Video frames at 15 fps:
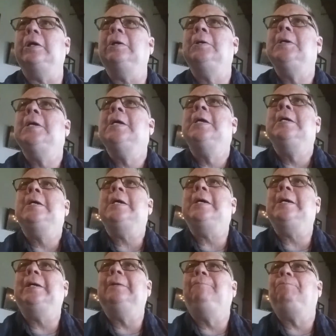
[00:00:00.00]
here.
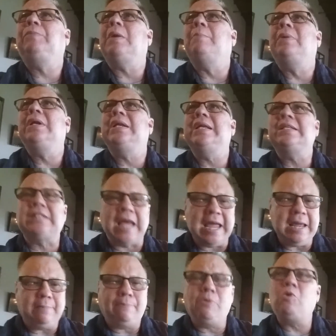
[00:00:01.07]
Um, but it is
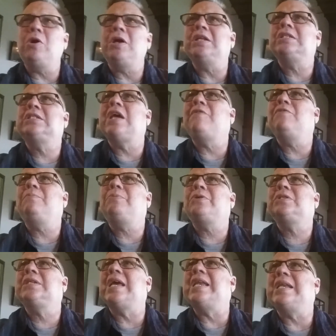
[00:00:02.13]

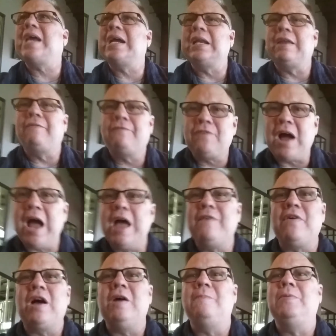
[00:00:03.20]
8.7% 95
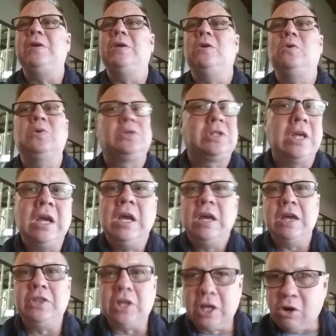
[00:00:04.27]

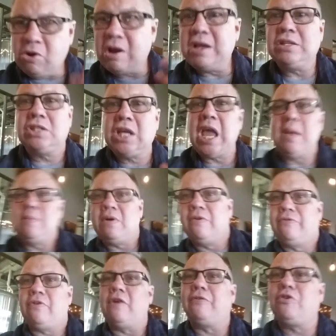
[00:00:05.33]
IBUs. In the grand scheme
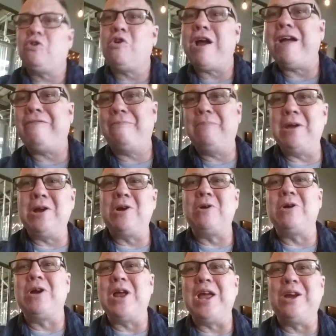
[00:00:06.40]
of, of craft
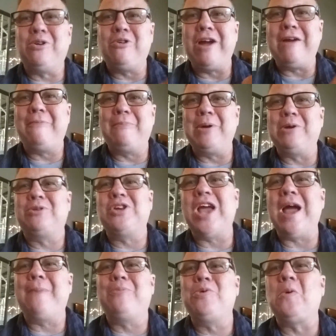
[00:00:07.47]
beer and craft beer
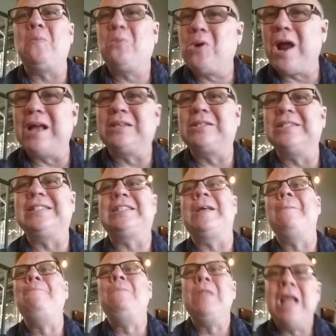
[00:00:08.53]
taproom prices,
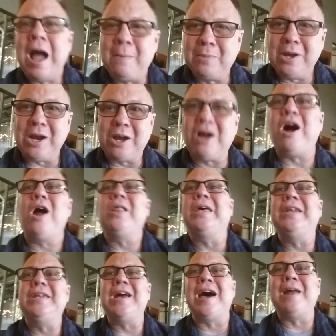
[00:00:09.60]
I'm gonna call
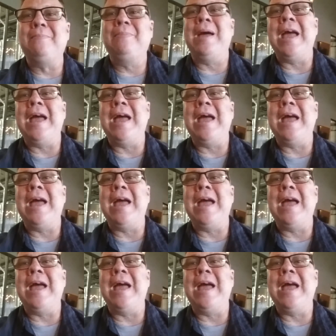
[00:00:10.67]
it not